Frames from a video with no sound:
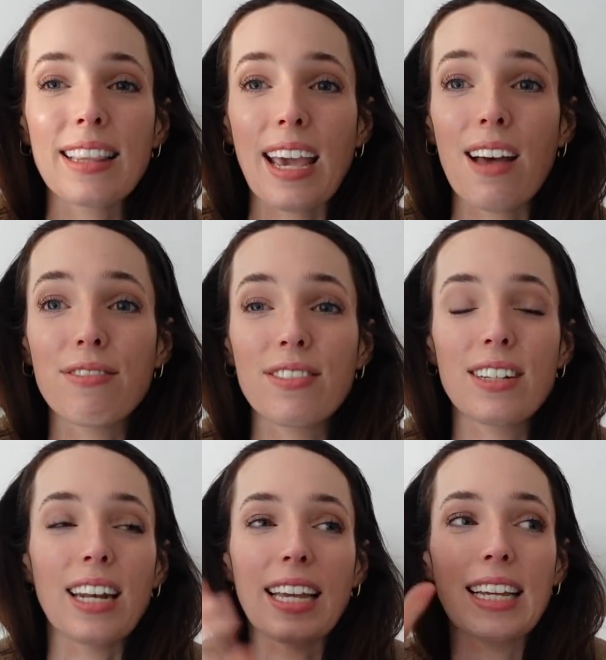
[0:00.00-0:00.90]
They have
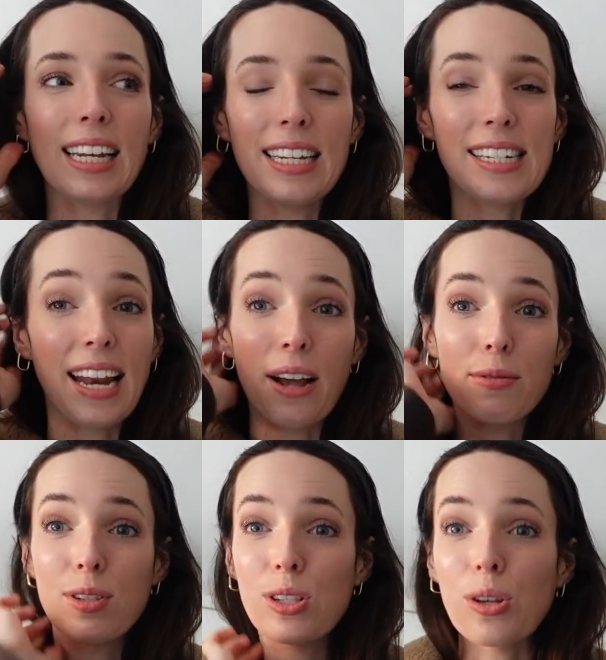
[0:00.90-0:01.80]
like cleaned it
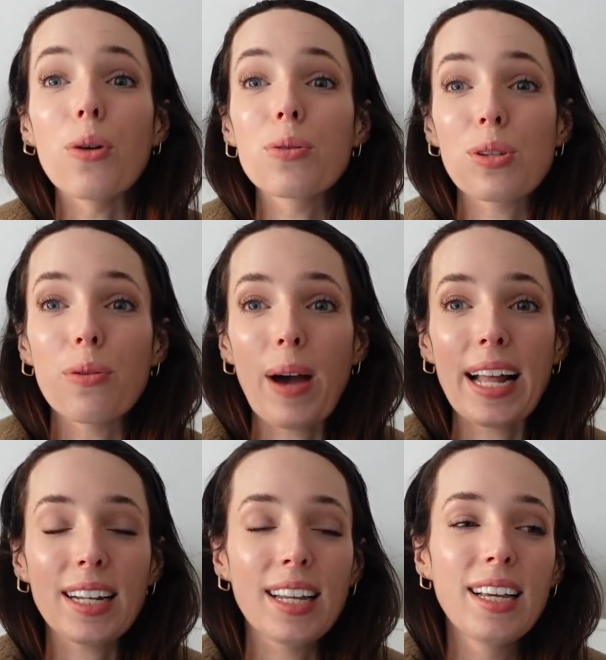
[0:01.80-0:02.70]
out so, so
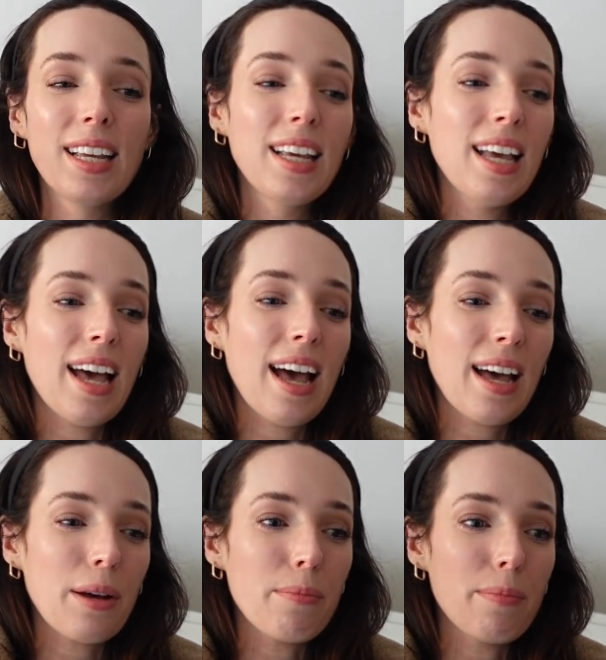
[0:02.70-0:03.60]
well.
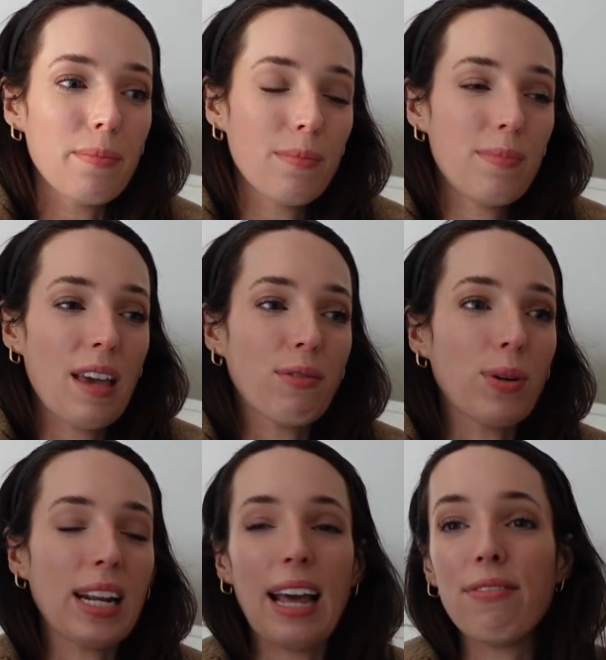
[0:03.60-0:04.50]
They've
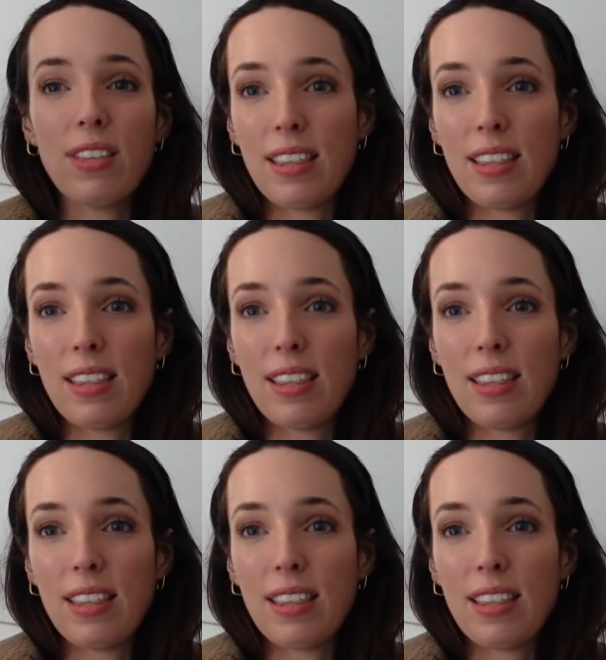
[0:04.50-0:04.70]
only left the